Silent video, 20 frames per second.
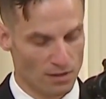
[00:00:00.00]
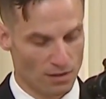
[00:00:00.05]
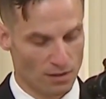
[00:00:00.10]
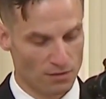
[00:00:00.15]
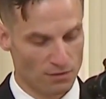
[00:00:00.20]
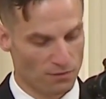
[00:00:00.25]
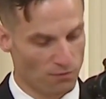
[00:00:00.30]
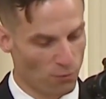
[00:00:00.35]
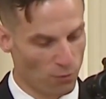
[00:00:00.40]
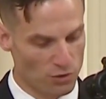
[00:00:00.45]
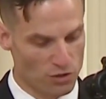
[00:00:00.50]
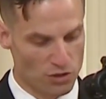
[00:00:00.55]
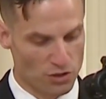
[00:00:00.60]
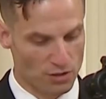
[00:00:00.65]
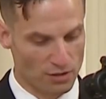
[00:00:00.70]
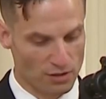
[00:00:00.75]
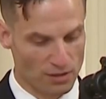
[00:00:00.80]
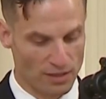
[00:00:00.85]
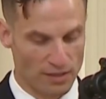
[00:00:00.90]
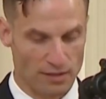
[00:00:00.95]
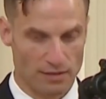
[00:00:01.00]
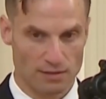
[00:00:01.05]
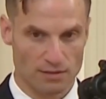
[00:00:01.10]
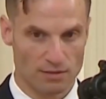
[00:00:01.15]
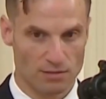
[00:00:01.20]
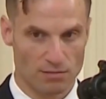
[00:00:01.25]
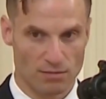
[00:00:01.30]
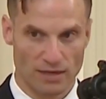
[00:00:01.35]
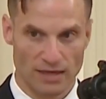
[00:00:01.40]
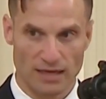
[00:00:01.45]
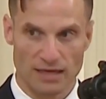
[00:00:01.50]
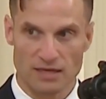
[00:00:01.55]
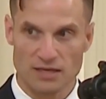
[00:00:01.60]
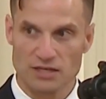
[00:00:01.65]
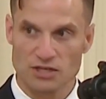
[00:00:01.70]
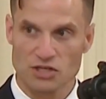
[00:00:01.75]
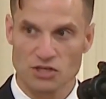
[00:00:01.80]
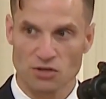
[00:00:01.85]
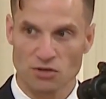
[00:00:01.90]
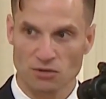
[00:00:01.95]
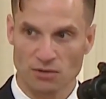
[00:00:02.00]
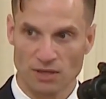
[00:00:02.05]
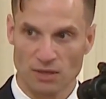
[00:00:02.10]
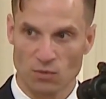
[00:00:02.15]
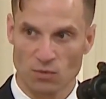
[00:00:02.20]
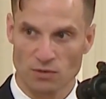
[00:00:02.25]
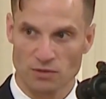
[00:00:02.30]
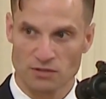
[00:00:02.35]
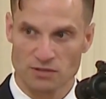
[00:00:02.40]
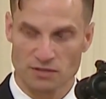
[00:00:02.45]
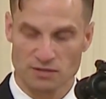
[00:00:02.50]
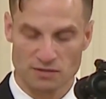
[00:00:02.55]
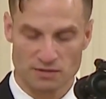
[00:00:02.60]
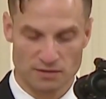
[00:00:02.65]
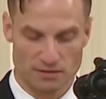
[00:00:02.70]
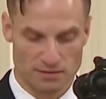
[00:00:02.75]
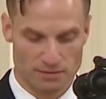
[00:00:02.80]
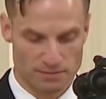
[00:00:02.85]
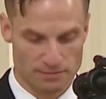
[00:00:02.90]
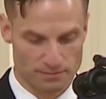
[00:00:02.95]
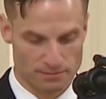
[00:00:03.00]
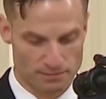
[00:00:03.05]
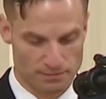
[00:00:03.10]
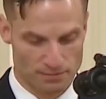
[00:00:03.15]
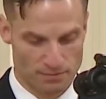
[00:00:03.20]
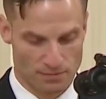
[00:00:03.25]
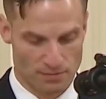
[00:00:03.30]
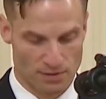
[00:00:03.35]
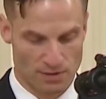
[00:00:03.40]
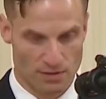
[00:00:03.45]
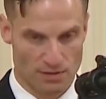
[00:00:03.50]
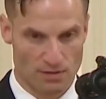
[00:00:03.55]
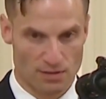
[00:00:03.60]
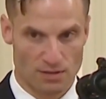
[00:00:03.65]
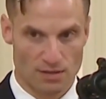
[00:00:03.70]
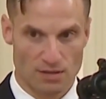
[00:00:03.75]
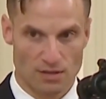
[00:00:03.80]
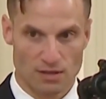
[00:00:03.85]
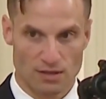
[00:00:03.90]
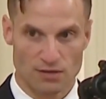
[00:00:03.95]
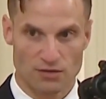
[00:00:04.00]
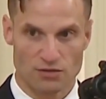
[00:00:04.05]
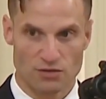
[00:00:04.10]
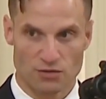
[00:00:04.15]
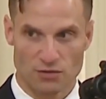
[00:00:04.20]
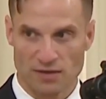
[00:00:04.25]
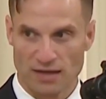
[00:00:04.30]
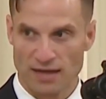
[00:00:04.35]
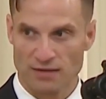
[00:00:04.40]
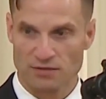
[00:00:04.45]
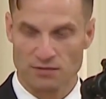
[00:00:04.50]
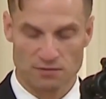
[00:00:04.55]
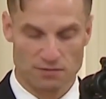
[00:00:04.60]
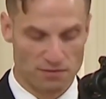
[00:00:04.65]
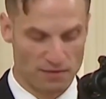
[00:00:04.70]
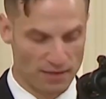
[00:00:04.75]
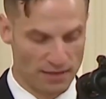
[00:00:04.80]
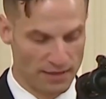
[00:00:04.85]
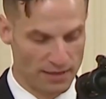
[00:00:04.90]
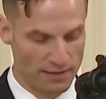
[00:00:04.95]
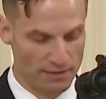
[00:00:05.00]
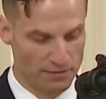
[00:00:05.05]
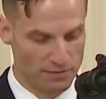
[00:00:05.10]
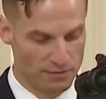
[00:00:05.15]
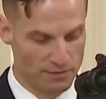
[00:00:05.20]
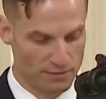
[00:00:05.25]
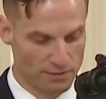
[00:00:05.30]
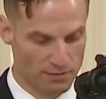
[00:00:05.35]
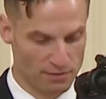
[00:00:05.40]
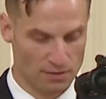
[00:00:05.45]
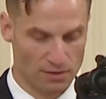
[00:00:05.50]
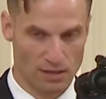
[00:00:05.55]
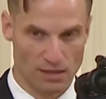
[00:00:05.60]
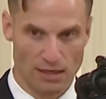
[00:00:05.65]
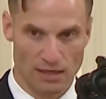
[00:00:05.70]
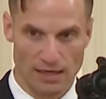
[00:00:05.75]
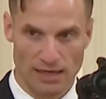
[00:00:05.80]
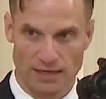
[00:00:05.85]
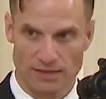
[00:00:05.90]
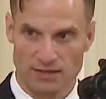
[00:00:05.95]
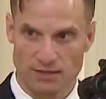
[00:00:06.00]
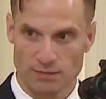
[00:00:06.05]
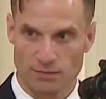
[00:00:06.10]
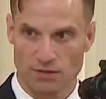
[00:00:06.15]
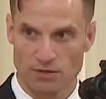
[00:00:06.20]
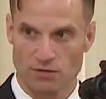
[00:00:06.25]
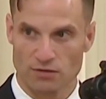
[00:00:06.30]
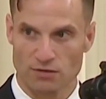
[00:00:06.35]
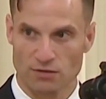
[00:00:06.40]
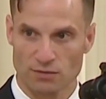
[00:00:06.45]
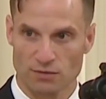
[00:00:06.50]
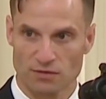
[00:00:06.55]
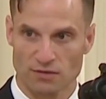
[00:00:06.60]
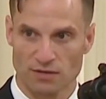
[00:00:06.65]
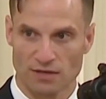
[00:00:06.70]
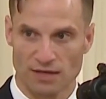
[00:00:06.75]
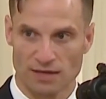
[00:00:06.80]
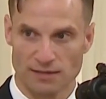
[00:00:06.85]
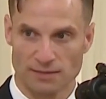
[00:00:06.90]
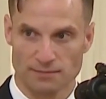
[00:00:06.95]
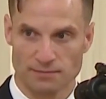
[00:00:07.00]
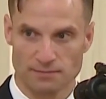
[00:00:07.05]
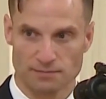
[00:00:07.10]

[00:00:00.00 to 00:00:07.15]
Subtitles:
Unfortunately, my condition only worsened. In 2005, I attempted suicide.